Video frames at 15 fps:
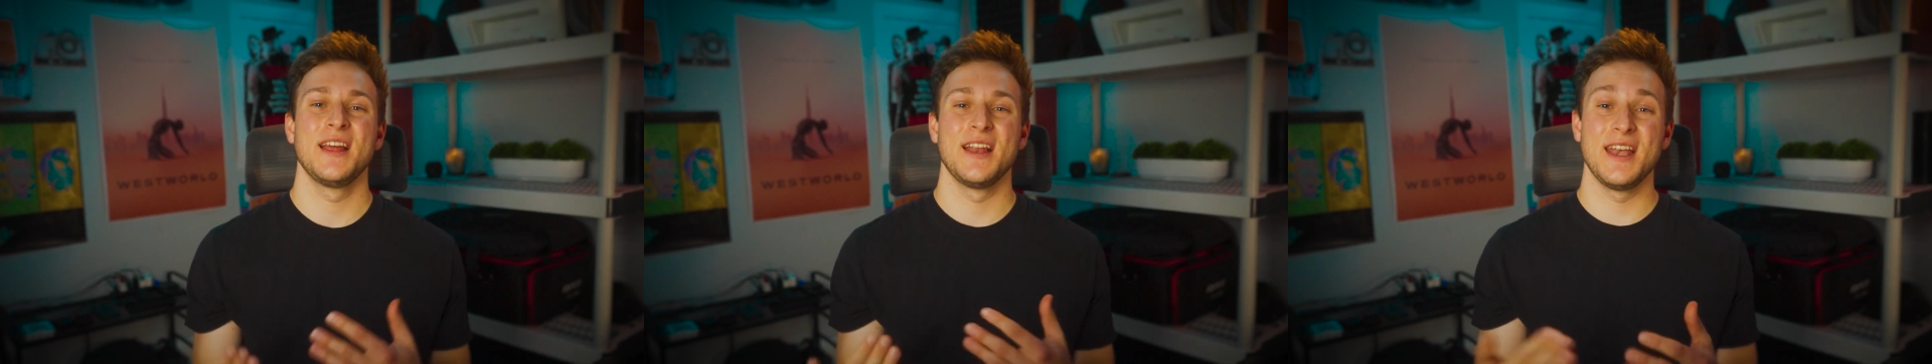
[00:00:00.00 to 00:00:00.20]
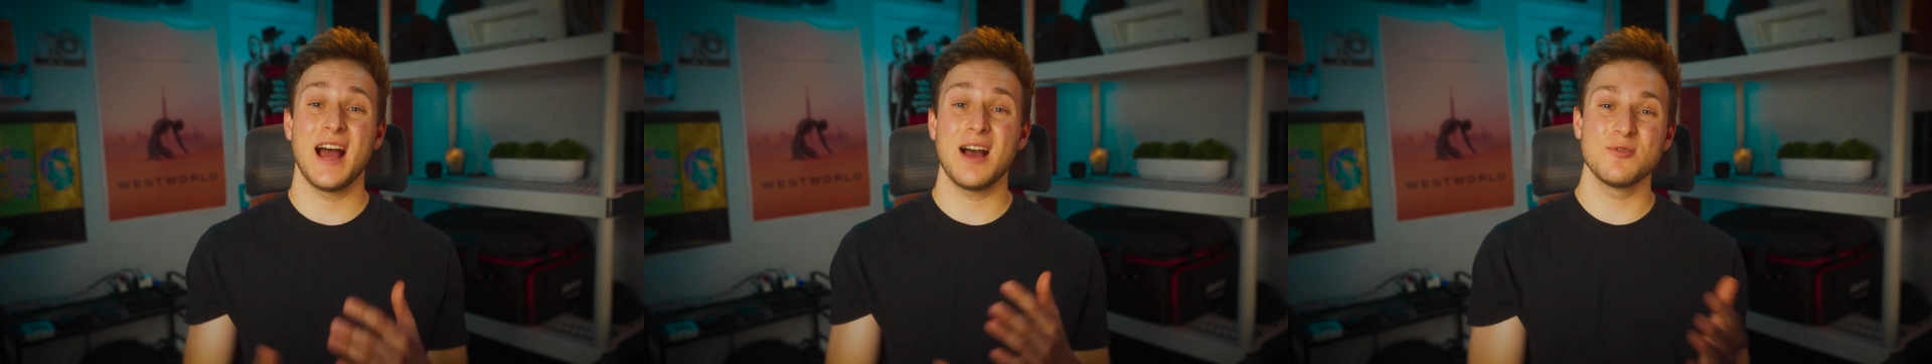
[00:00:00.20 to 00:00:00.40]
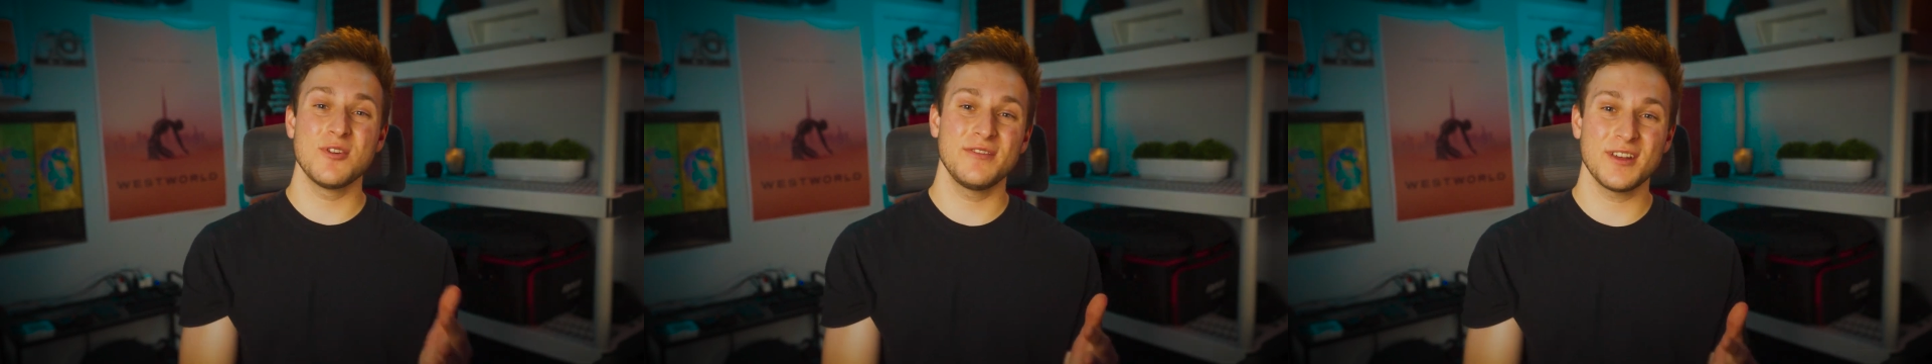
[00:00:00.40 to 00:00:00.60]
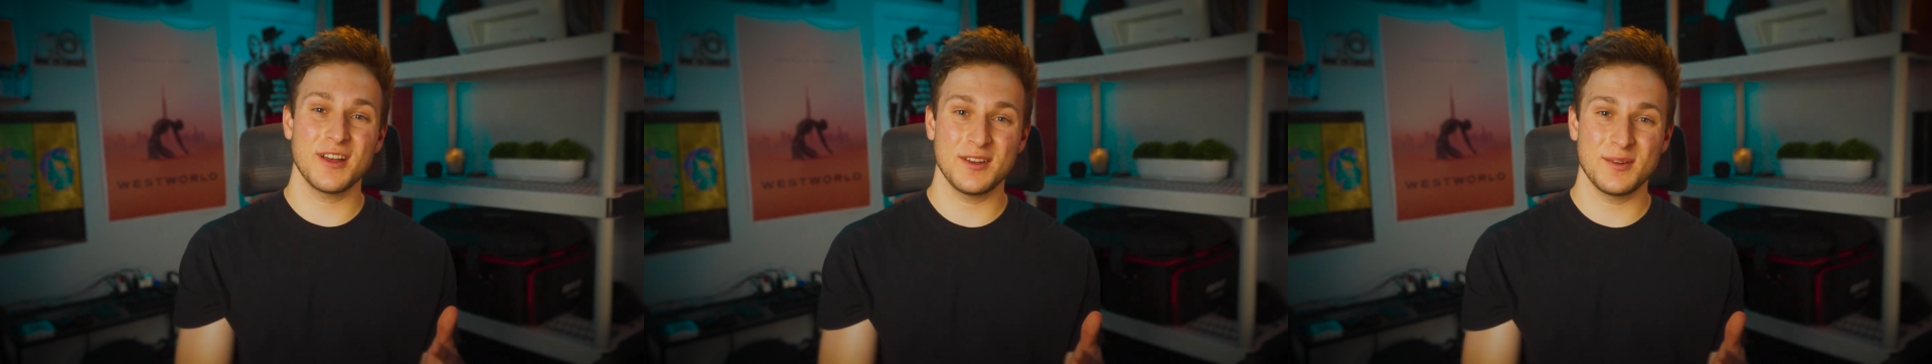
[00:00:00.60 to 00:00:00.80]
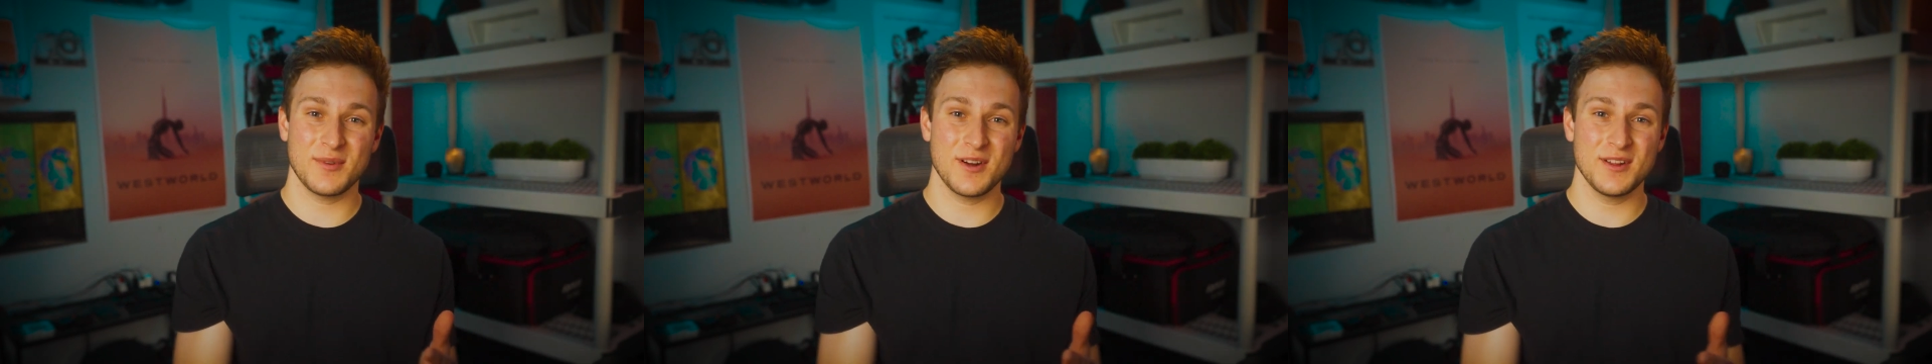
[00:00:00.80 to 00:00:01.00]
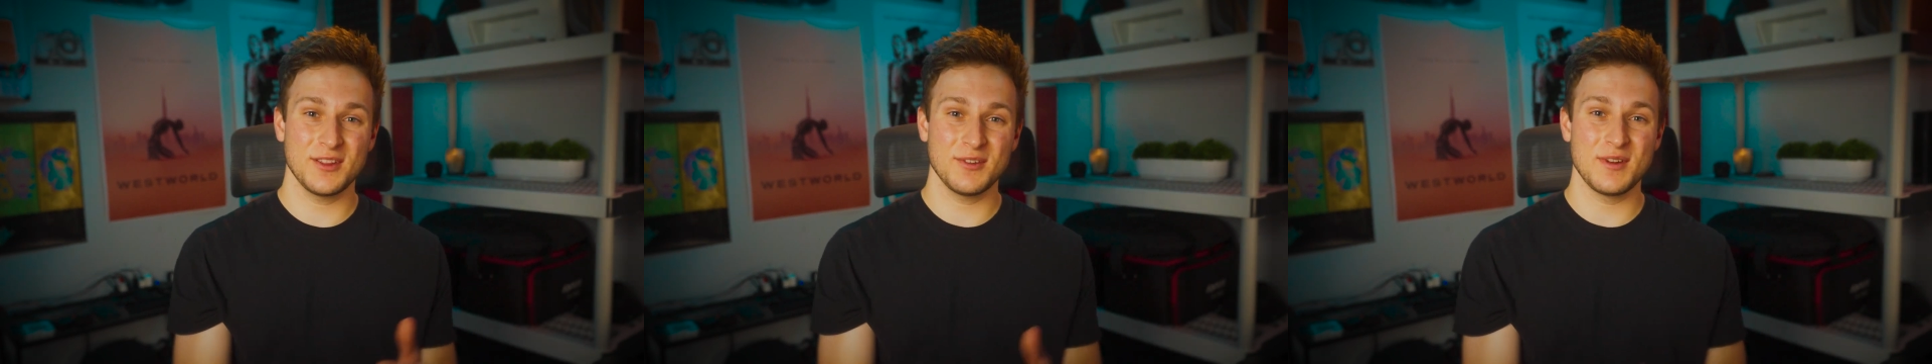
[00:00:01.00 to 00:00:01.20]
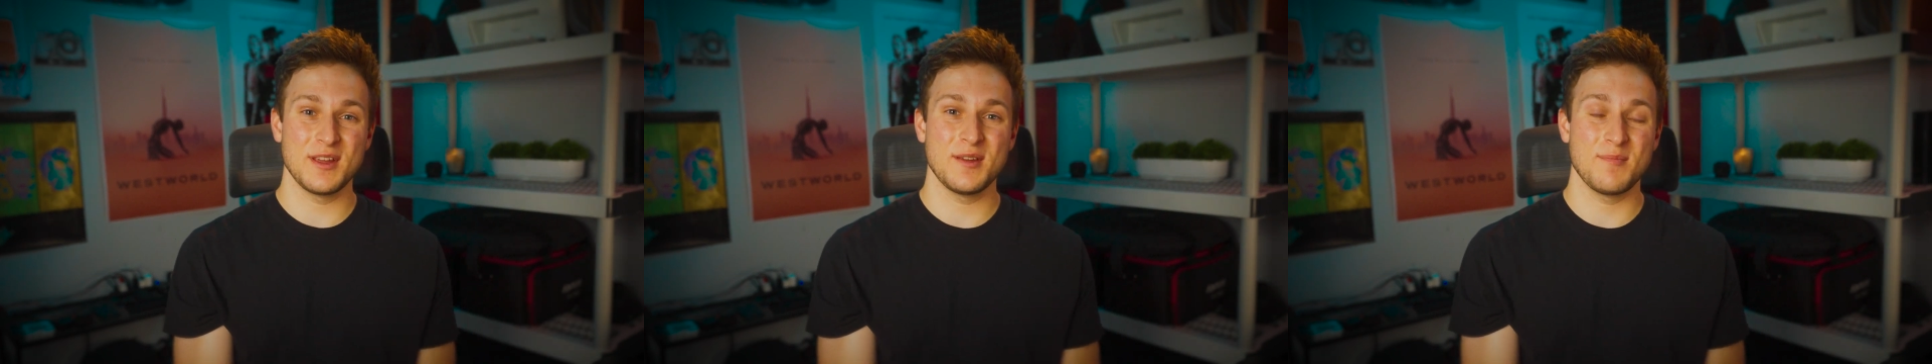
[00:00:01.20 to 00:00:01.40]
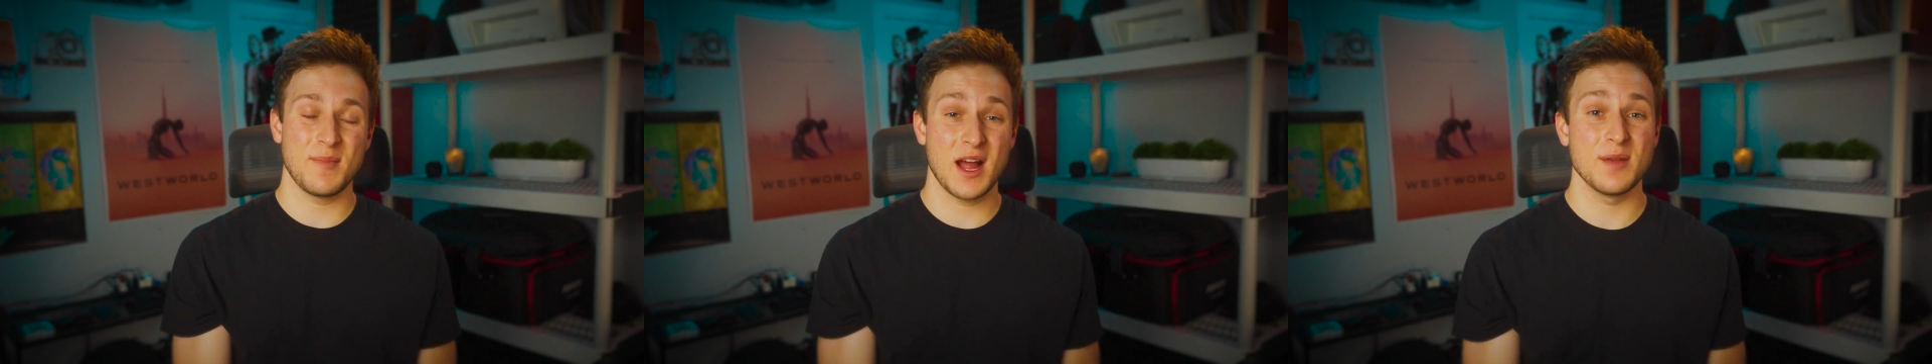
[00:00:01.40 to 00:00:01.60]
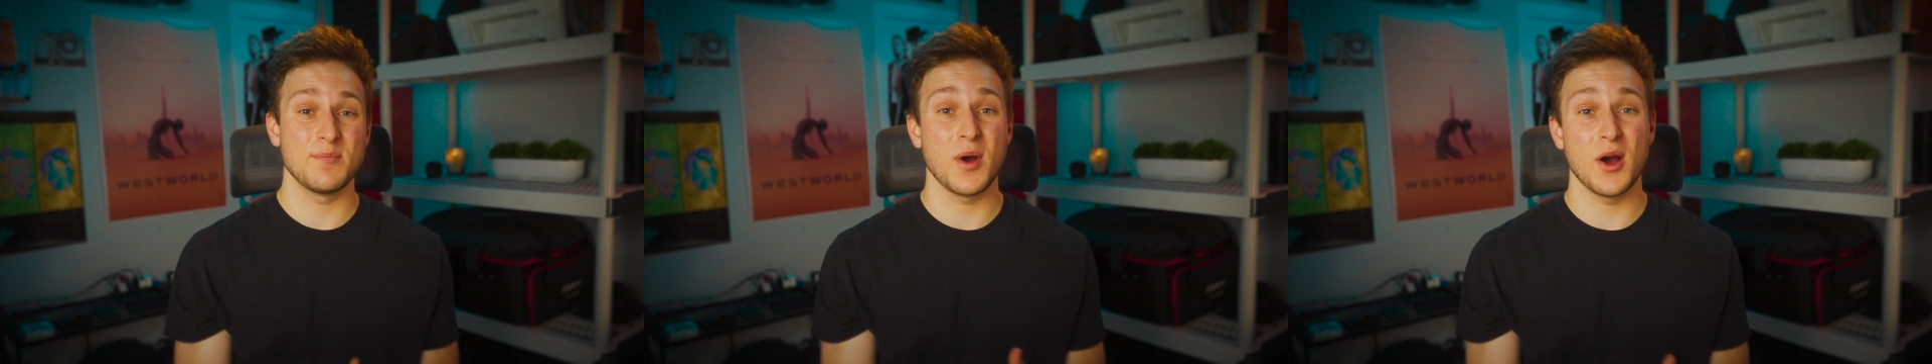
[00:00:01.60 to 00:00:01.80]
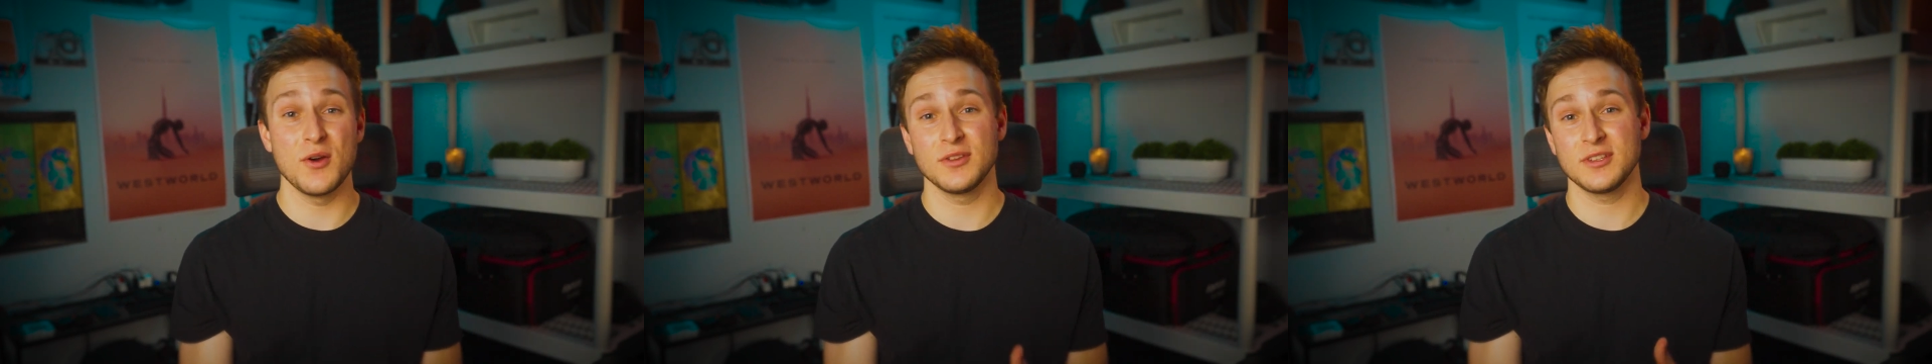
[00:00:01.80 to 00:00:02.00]
Now moving on to part 3, my
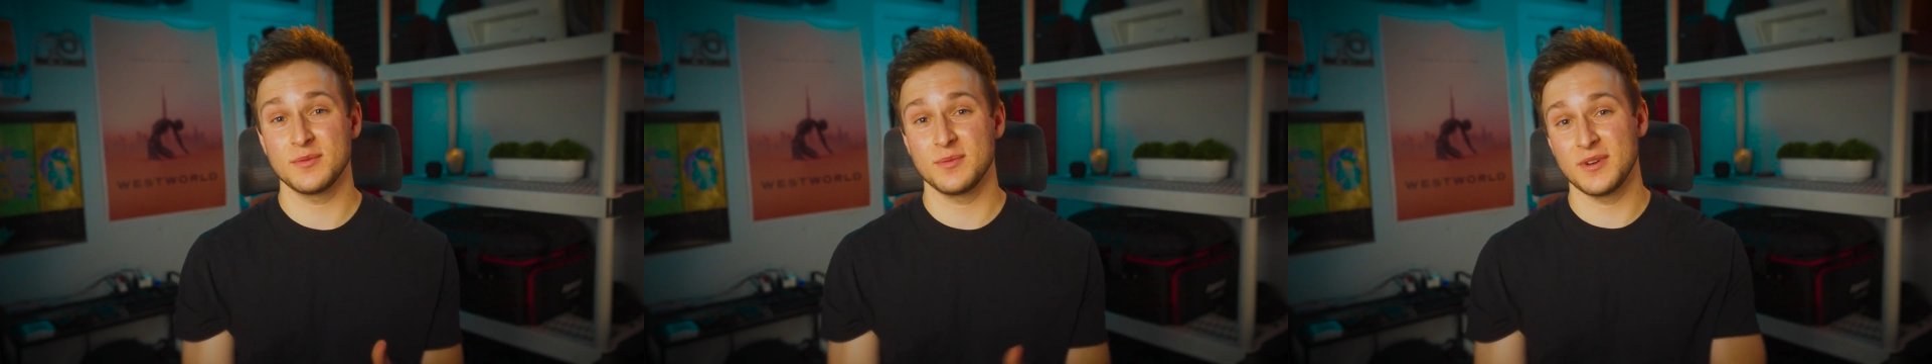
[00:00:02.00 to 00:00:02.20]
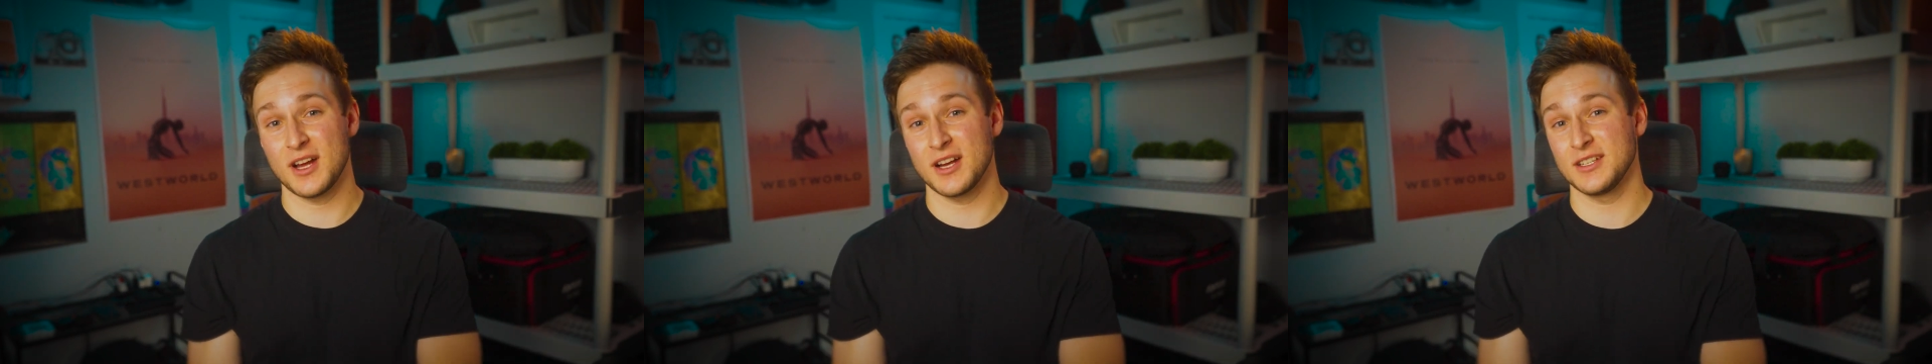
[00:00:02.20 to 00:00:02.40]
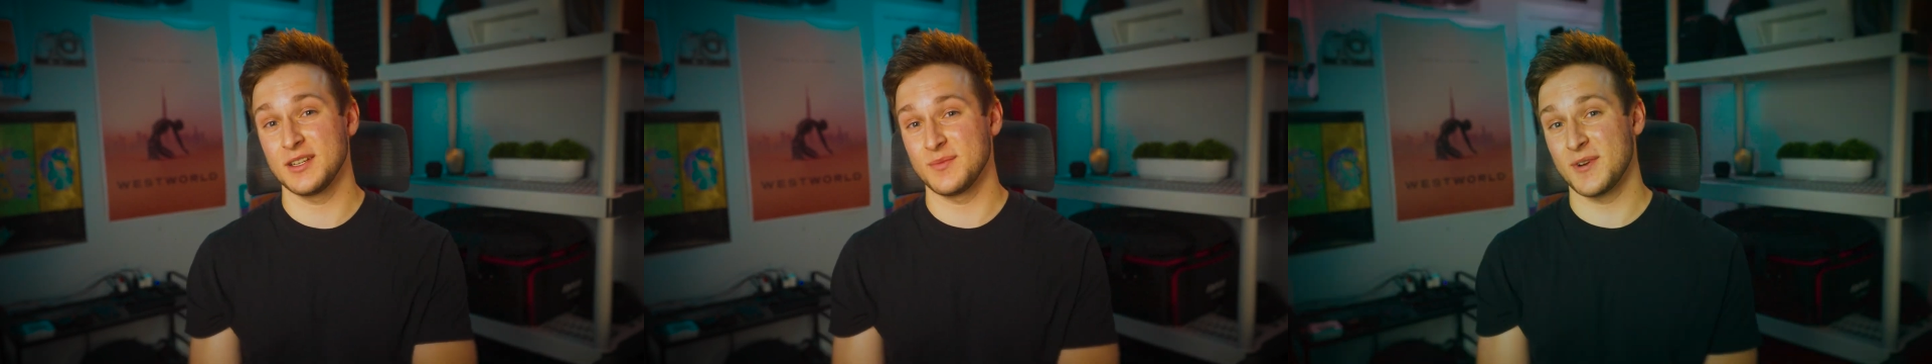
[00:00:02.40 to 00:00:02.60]
post-production